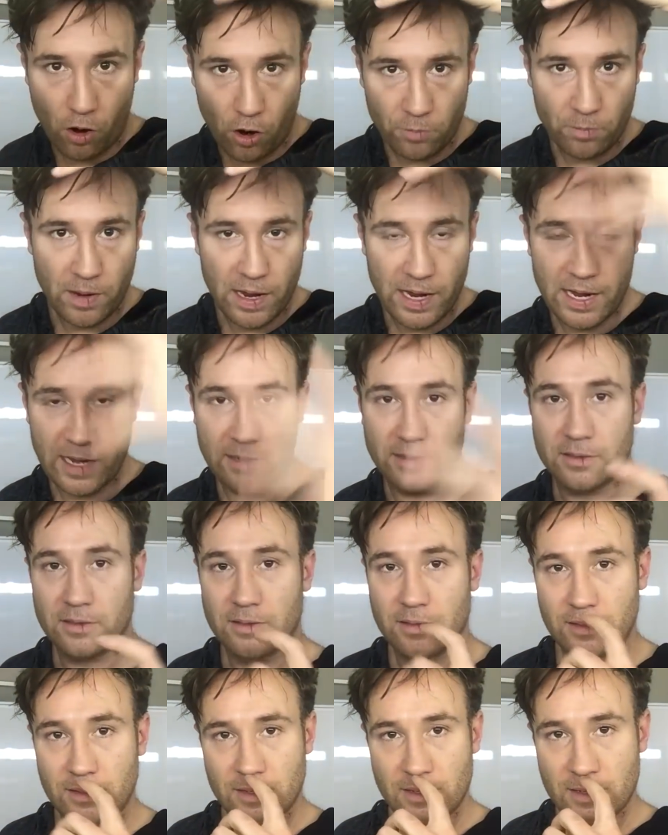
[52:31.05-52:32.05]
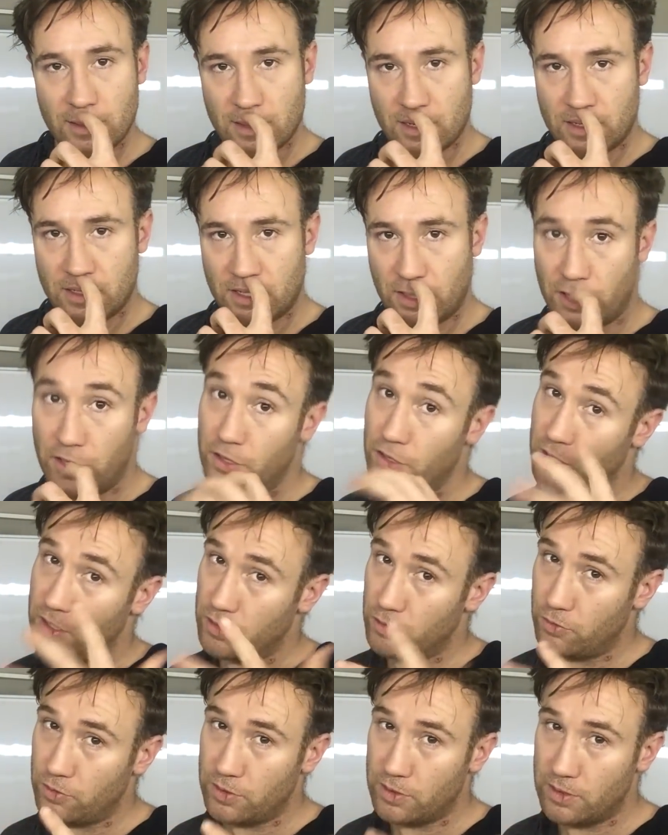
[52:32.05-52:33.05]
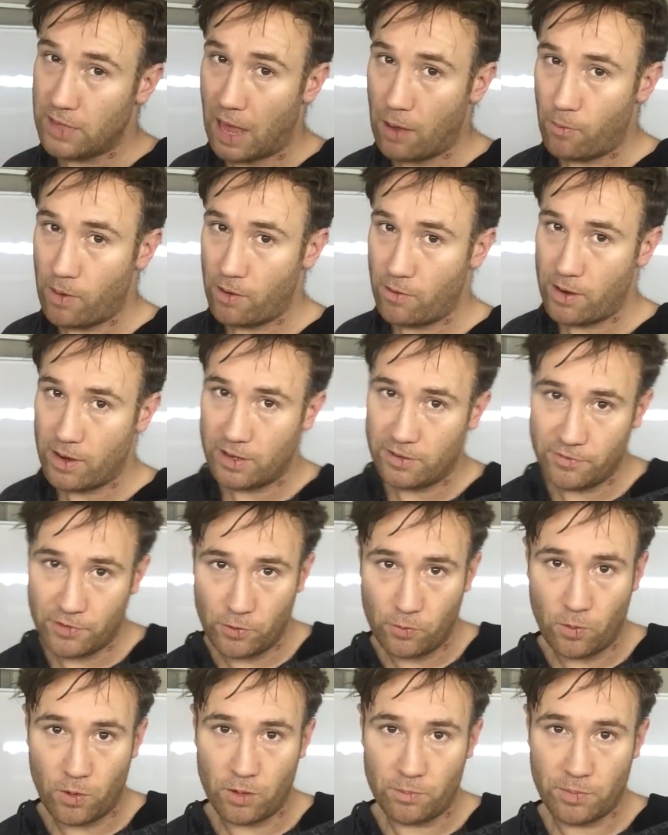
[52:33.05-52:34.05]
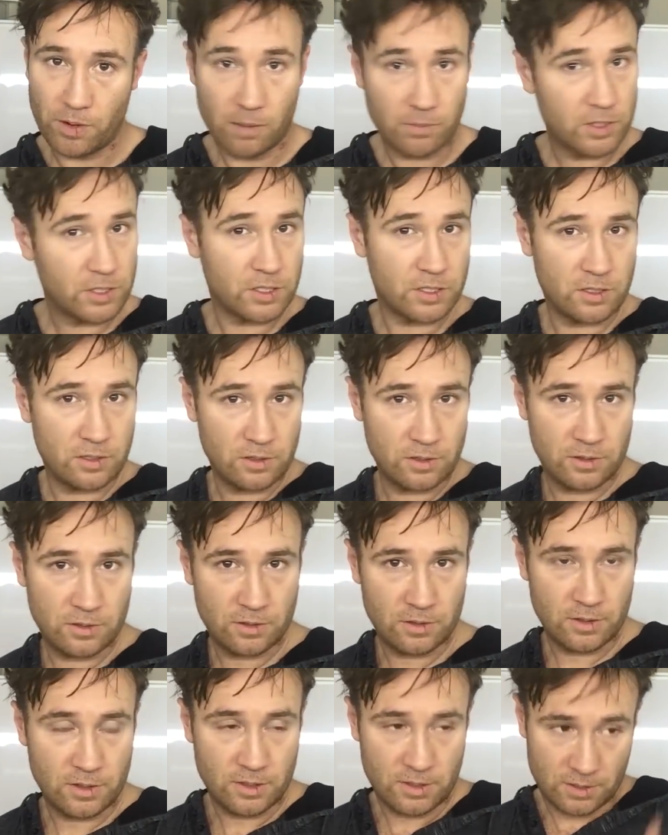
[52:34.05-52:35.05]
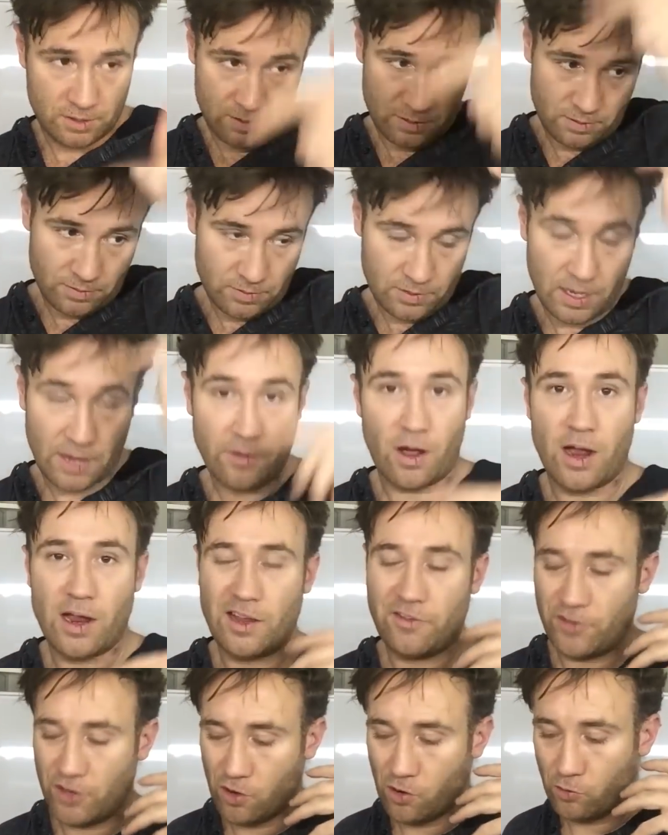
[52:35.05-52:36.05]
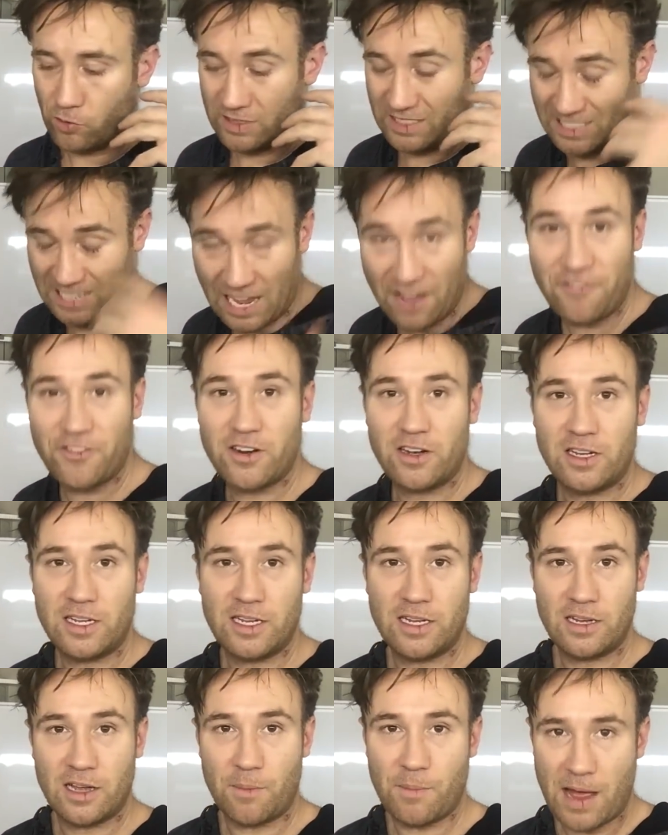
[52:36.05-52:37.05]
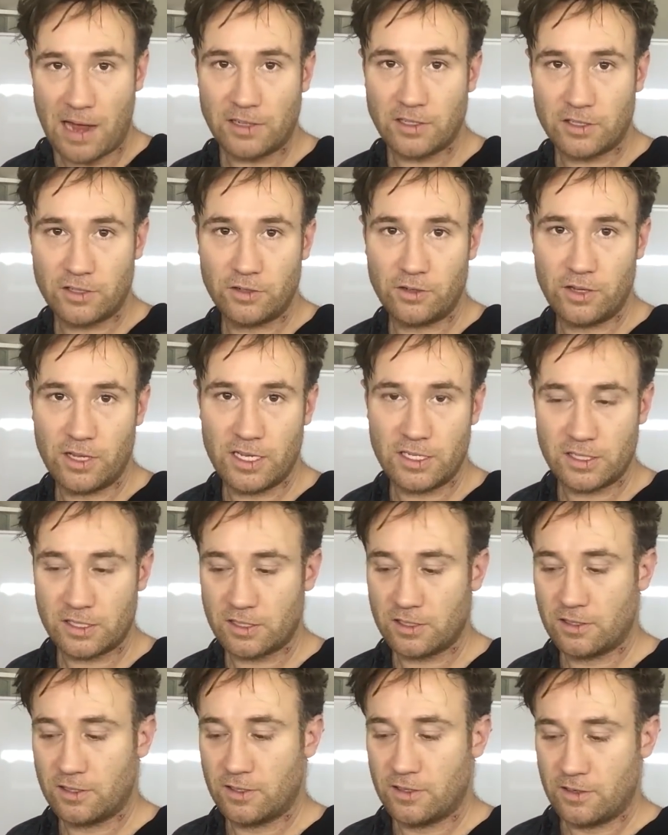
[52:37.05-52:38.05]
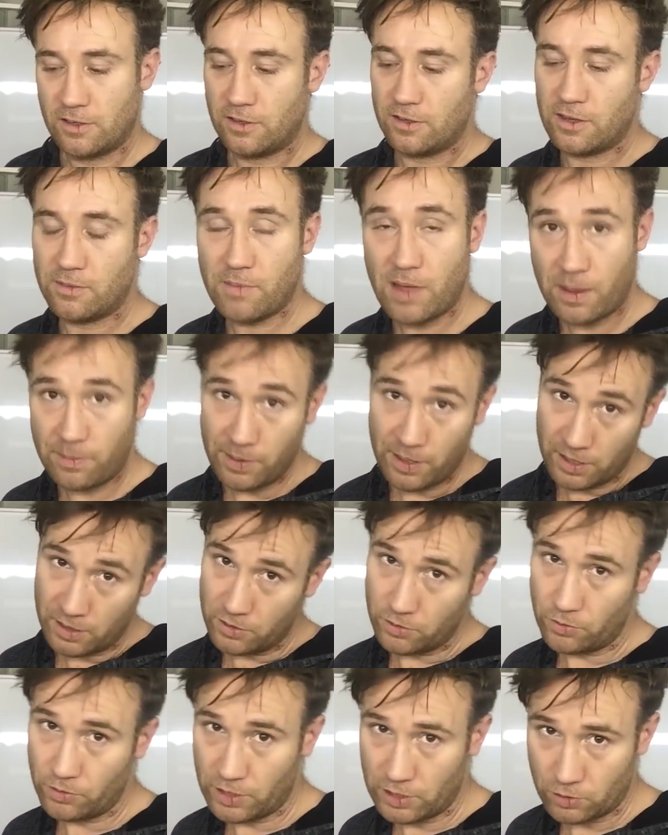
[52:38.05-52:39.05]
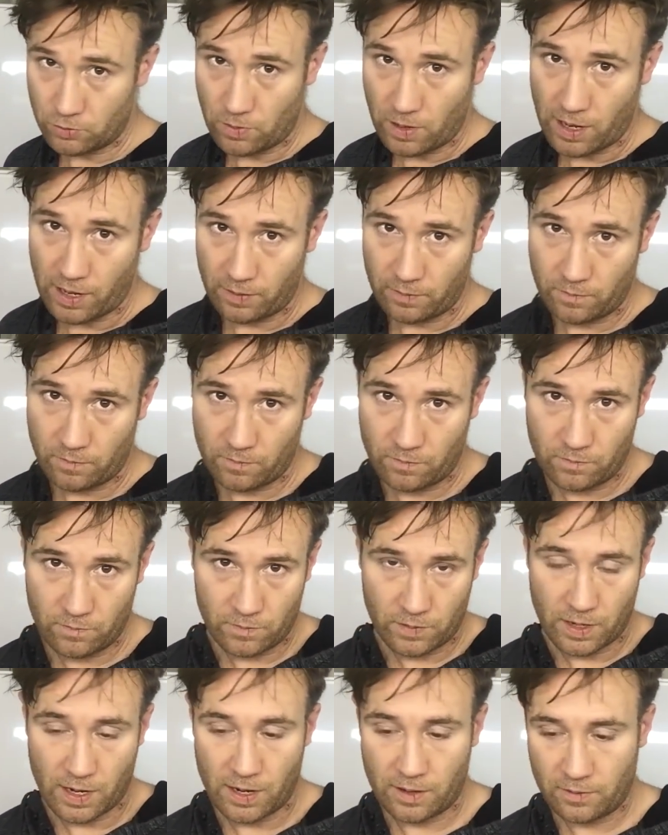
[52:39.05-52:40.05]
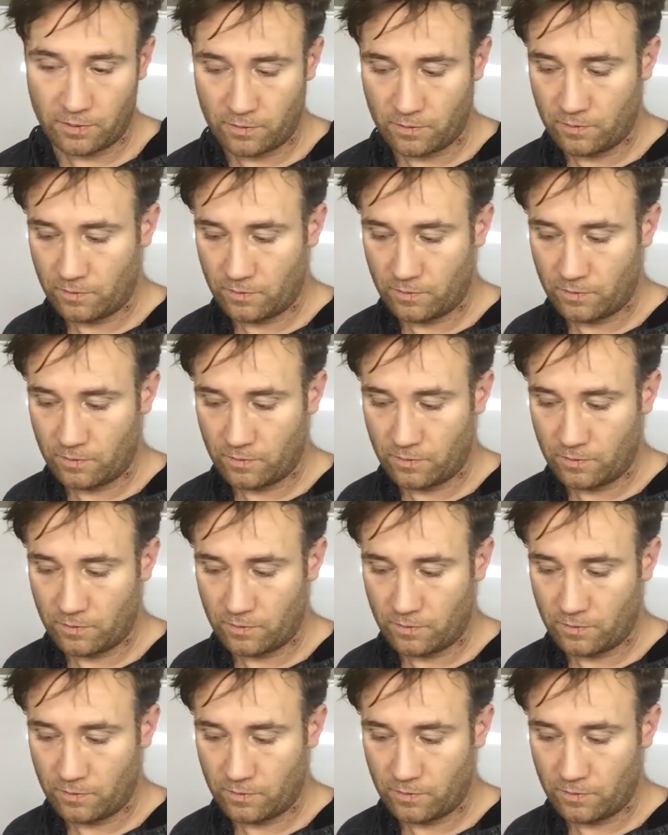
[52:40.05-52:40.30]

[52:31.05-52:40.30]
on my head. So you can do it that way around if you want, but I'm just, if you're definitely about to do this, then maybe you can do it this way, okay?